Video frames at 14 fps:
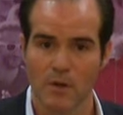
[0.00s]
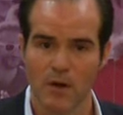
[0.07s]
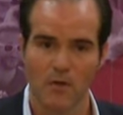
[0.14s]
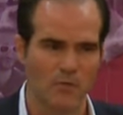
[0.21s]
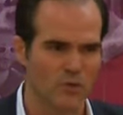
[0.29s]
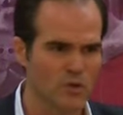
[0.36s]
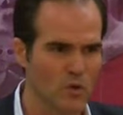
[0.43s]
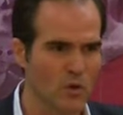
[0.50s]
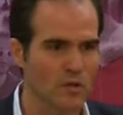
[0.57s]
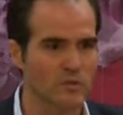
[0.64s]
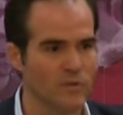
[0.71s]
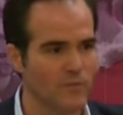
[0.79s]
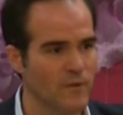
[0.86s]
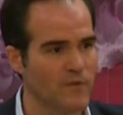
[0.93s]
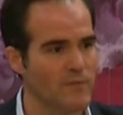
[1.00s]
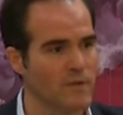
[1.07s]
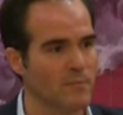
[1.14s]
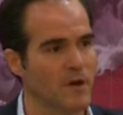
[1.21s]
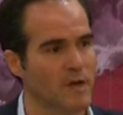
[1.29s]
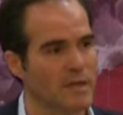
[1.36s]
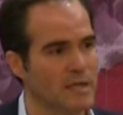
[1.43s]
Over 250
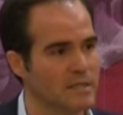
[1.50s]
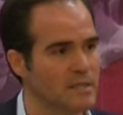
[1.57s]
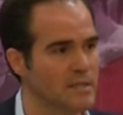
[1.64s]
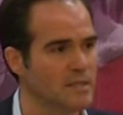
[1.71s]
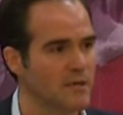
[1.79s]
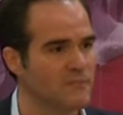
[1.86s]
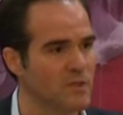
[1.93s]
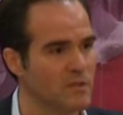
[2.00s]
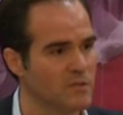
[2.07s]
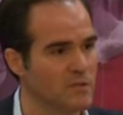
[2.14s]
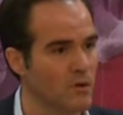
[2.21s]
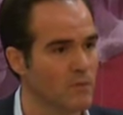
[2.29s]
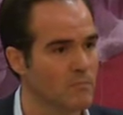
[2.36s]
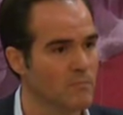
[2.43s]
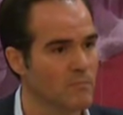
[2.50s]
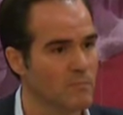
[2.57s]
American entities have done so.